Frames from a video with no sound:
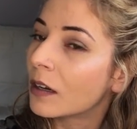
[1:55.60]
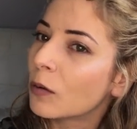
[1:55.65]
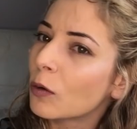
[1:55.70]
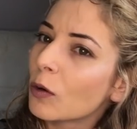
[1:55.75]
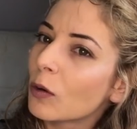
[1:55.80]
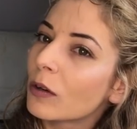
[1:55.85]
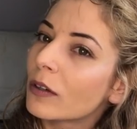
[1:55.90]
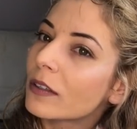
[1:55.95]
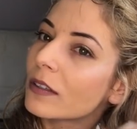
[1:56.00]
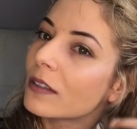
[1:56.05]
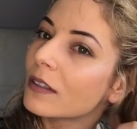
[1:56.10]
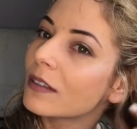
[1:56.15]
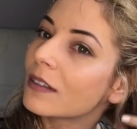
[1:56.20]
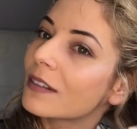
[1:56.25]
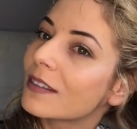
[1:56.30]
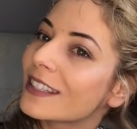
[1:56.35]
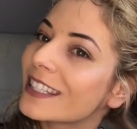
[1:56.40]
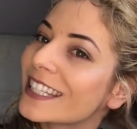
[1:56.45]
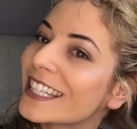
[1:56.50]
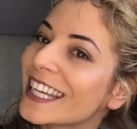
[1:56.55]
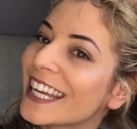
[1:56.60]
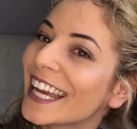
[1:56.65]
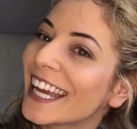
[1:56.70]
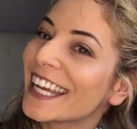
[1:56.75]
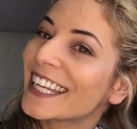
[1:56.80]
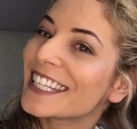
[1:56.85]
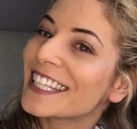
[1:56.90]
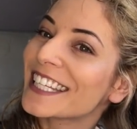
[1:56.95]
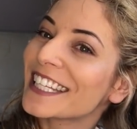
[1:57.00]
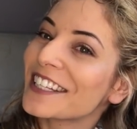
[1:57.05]
Oh,
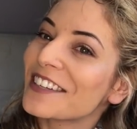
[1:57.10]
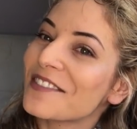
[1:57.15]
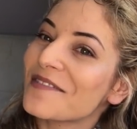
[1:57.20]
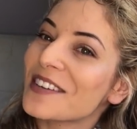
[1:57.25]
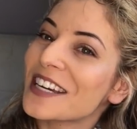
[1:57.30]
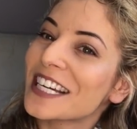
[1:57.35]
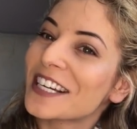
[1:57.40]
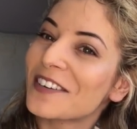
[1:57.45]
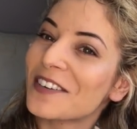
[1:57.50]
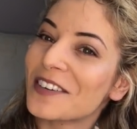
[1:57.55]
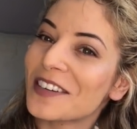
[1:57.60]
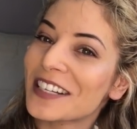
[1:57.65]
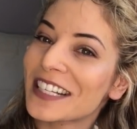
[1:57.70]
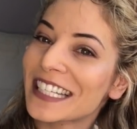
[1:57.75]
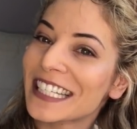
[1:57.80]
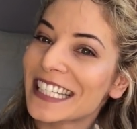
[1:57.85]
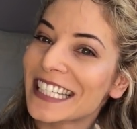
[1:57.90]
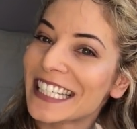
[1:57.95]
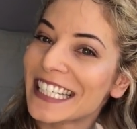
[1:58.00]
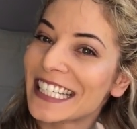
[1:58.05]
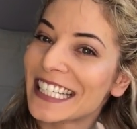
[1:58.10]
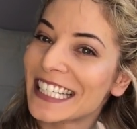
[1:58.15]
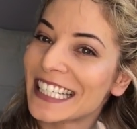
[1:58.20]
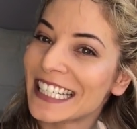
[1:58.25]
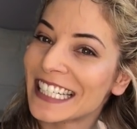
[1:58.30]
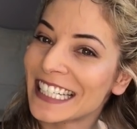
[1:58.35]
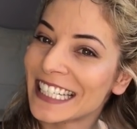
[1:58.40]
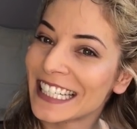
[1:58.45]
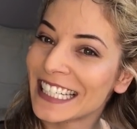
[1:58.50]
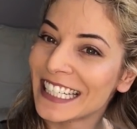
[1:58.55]
it's a little bit cold.
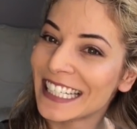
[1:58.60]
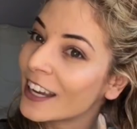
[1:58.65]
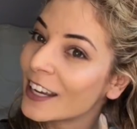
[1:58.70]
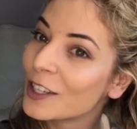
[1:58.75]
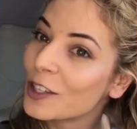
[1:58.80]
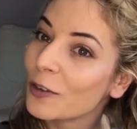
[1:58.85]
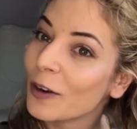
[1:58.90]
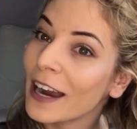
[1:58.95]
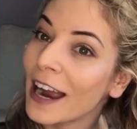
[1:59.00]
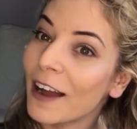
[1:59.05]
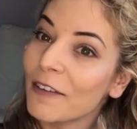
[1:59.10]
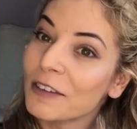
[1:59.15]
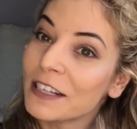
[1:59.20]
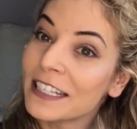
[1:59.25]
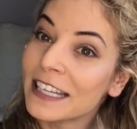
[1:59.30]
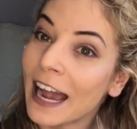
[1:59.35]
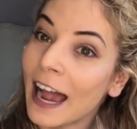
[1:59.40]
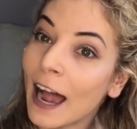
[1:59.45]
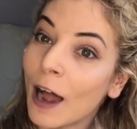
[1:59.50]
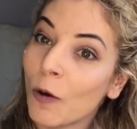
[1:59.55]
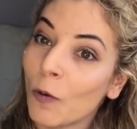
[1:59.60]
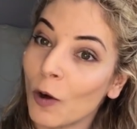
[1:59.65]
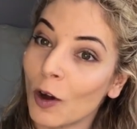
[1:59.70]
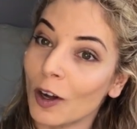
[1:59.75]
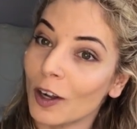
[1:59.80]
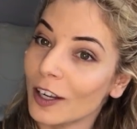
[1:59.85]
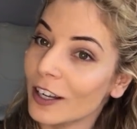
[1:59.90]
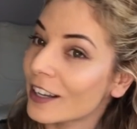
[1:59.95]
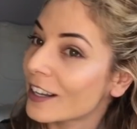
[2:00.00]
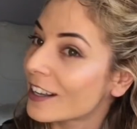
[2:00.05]
So I have a
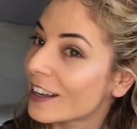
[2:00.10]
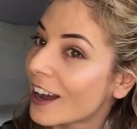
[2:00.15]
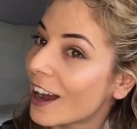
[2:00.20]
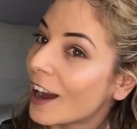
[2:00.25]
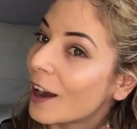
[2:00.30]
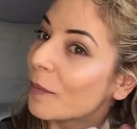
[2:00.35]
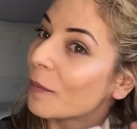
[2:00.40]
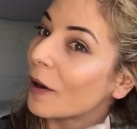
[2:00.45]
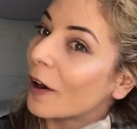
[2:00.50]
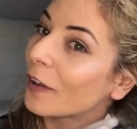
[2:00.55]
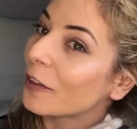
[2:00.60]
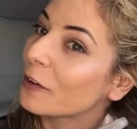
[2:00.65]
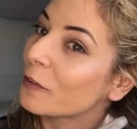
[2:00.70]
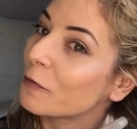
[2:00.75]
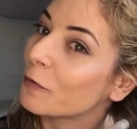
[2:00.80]
towel on the